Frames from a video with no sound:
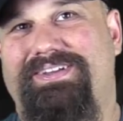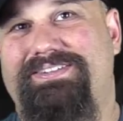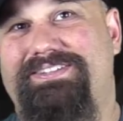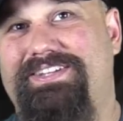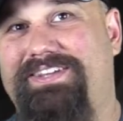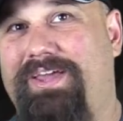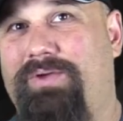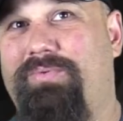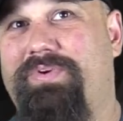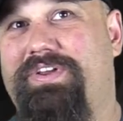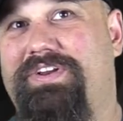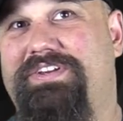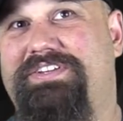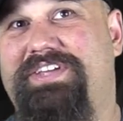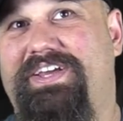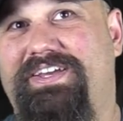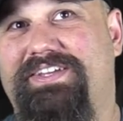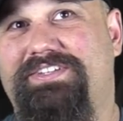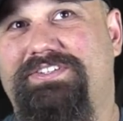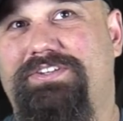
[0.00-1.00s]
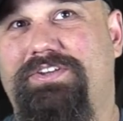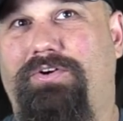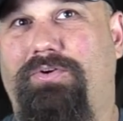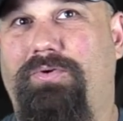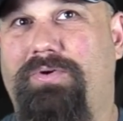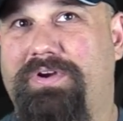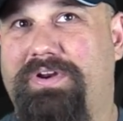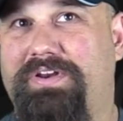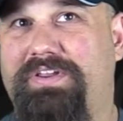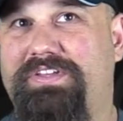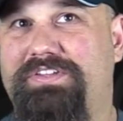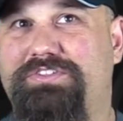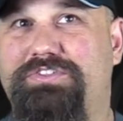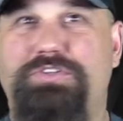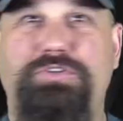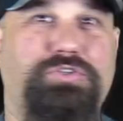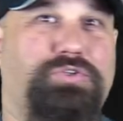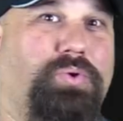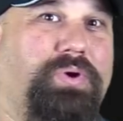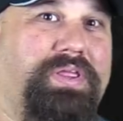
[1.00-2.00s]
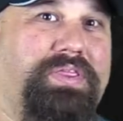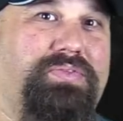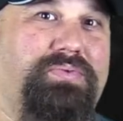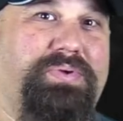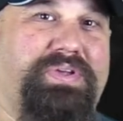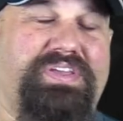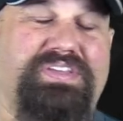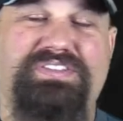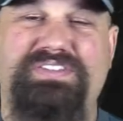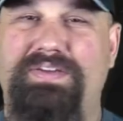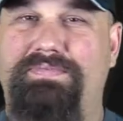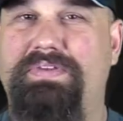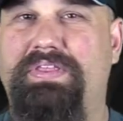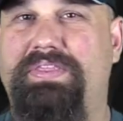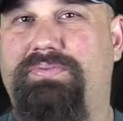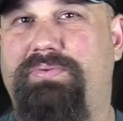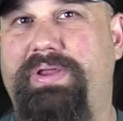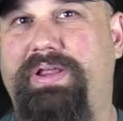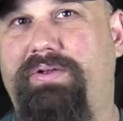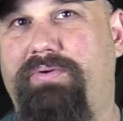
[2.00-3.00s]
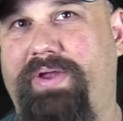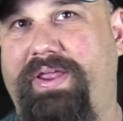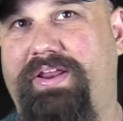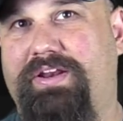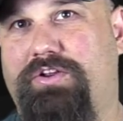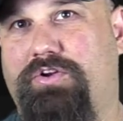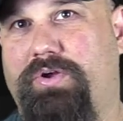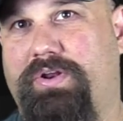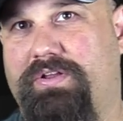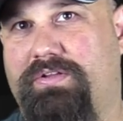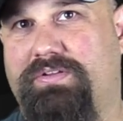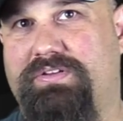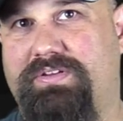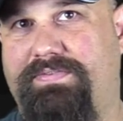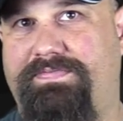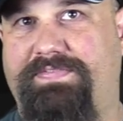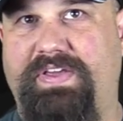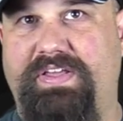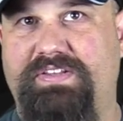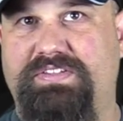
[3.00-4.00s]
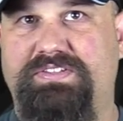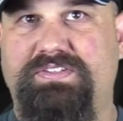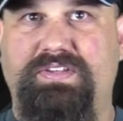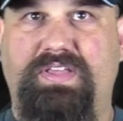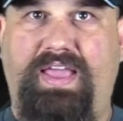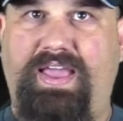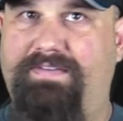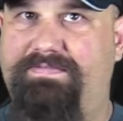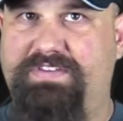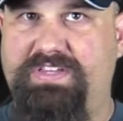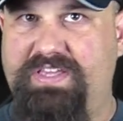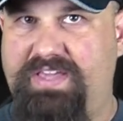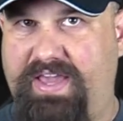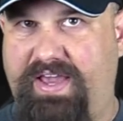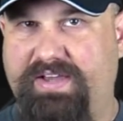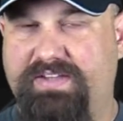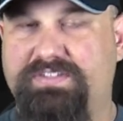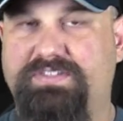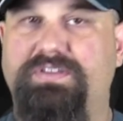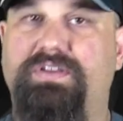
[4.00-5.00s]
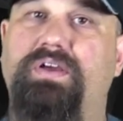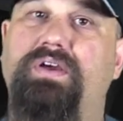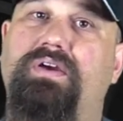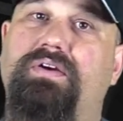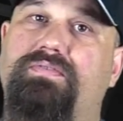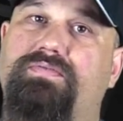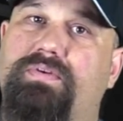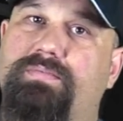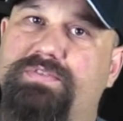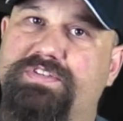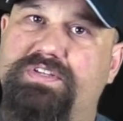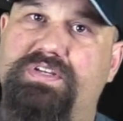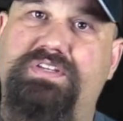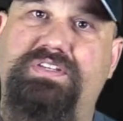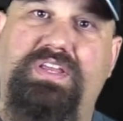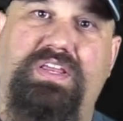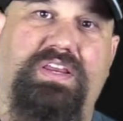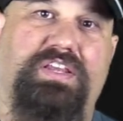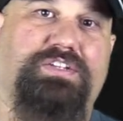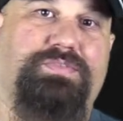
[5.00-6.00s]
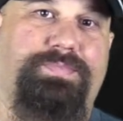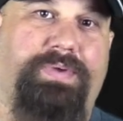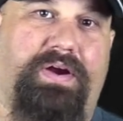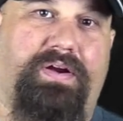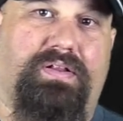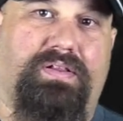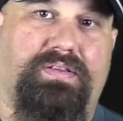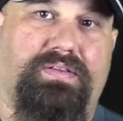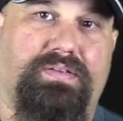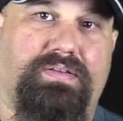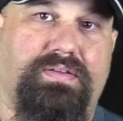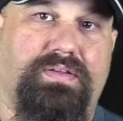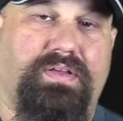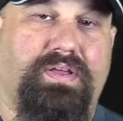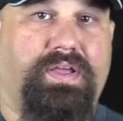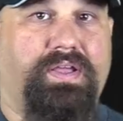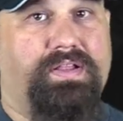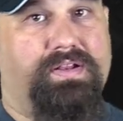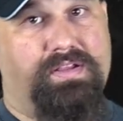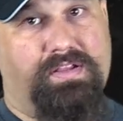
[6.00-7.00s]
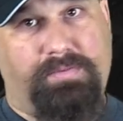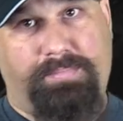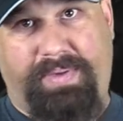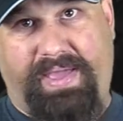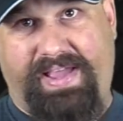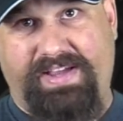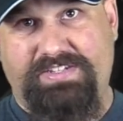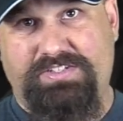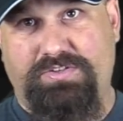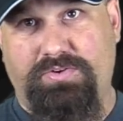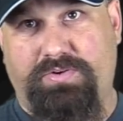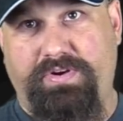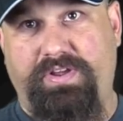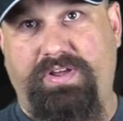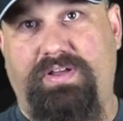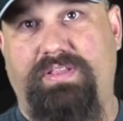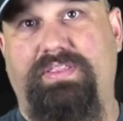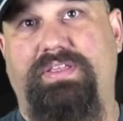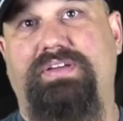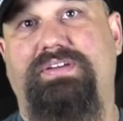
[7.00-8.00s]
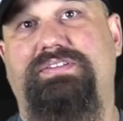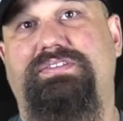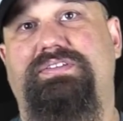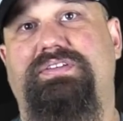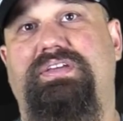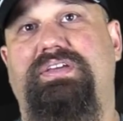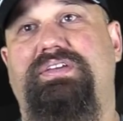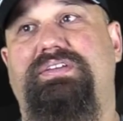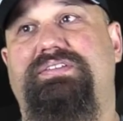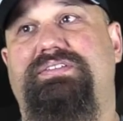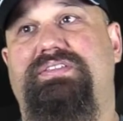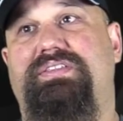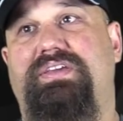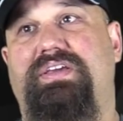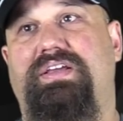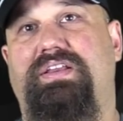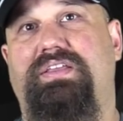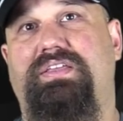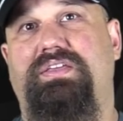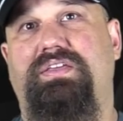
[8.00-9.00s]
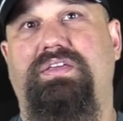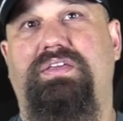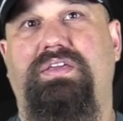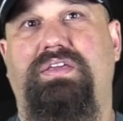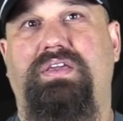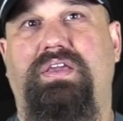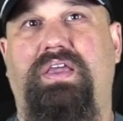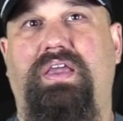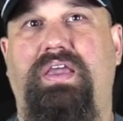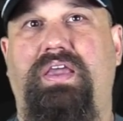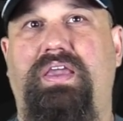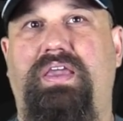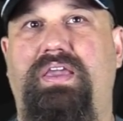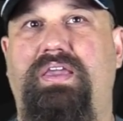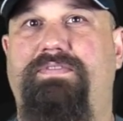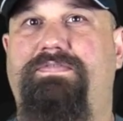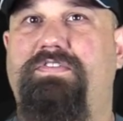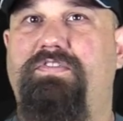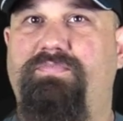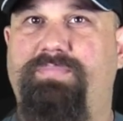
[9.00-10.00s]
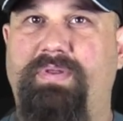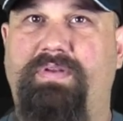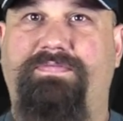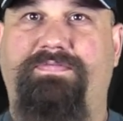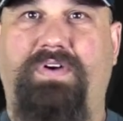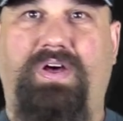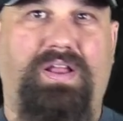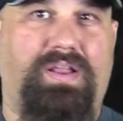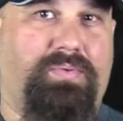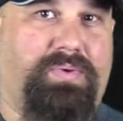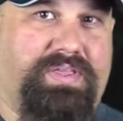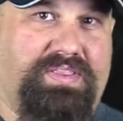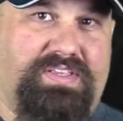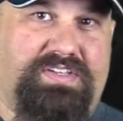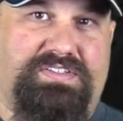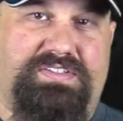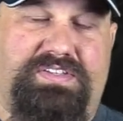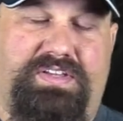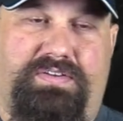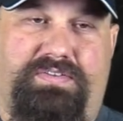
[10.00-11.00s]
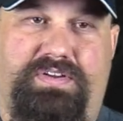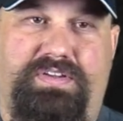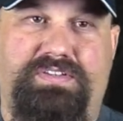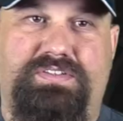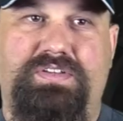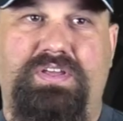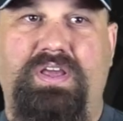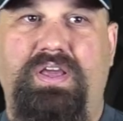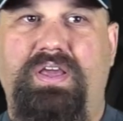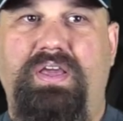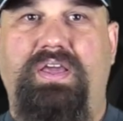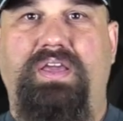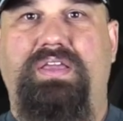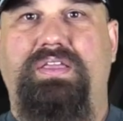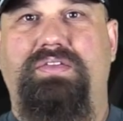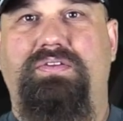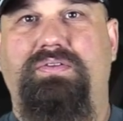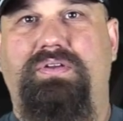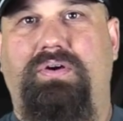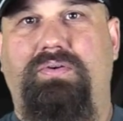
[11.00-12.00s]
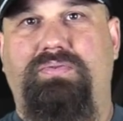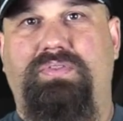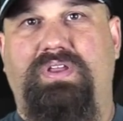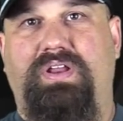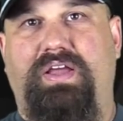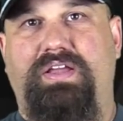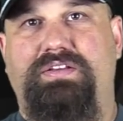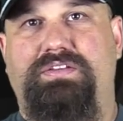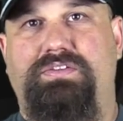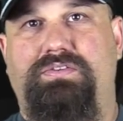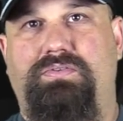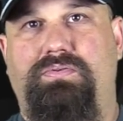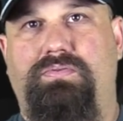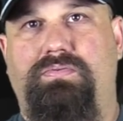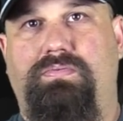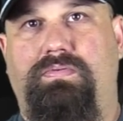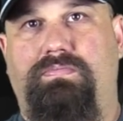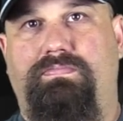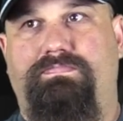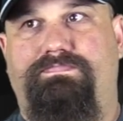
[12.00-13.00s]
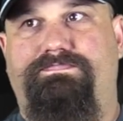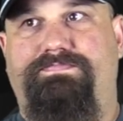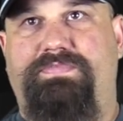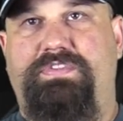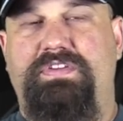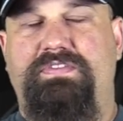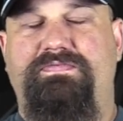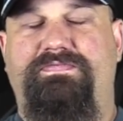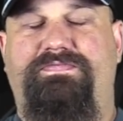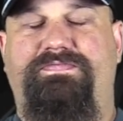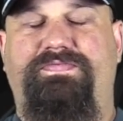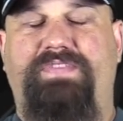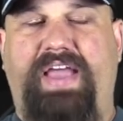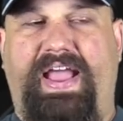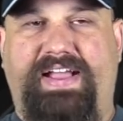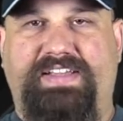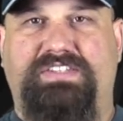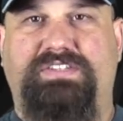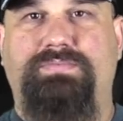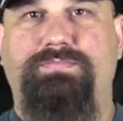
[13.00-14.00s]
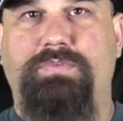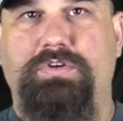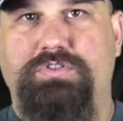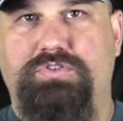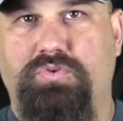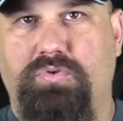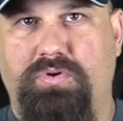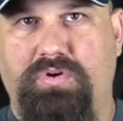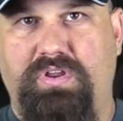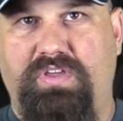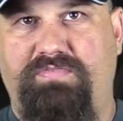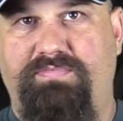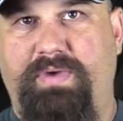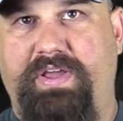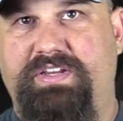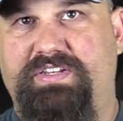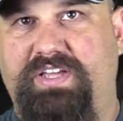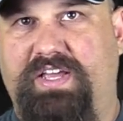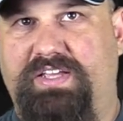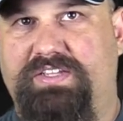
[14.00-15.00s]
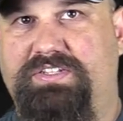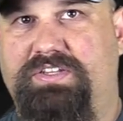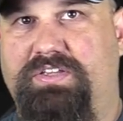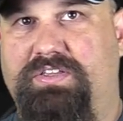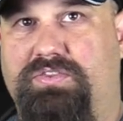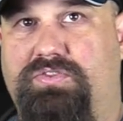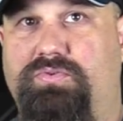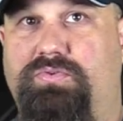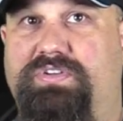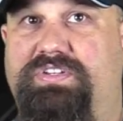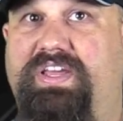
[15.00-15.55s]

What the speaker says: Today we're going to test Hornady's 223 73 grain critical defense FTX from a 16 inch barrel. Little backstory on this is that if you've been following this series, you know that I do the vast majority of my testing through